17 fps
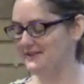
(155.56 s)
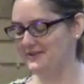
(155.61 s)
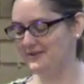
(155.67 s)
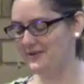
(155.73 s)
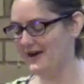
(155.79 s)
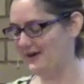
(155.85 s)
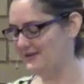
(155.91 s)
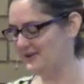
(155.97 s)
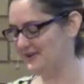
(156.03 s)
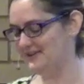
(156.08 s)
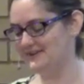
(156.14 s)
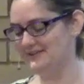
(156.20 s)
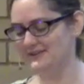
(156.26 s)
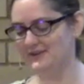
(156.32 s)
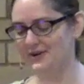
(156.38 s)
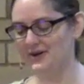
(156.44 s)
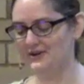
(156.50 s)

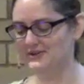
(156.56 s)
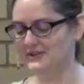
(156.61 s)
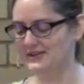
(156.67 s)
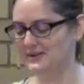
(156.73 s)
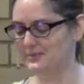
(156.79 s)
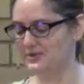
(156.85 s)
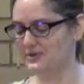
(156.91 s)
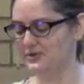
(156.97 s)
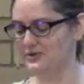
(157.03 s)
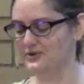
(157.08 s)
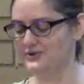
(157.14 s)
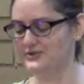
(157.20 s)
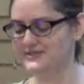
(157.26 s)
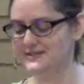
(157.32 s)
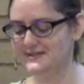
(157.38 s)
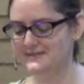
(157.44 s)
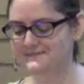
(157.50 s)
crowded in with
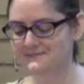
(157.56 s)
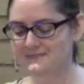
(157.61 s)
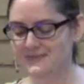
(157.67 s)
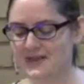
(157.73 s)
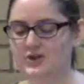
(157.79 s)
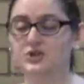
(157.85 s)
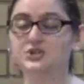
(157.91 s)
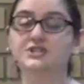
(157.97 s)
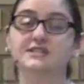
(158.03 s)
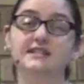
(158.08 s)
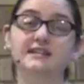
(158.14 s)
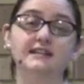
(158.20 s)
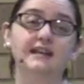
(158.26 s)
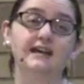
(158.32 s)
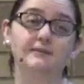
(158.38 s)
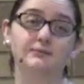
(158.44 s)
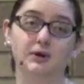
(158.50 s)
girls.
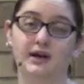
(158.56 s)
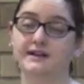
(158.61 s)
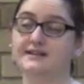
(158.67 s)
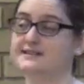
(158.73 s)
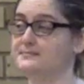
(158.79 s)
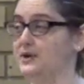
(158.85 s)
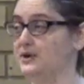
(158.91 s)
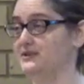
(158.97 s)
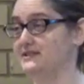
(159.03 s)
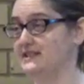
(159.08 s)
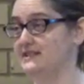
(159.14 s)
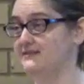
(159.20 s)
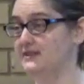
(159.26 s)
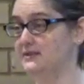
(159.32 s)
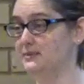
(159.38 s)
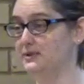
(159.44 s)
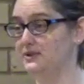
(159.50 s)
Christine had brought a small
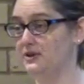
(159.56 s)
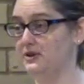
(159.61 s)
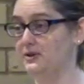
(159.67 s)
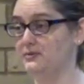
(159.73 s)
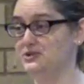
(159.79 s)
TV with her,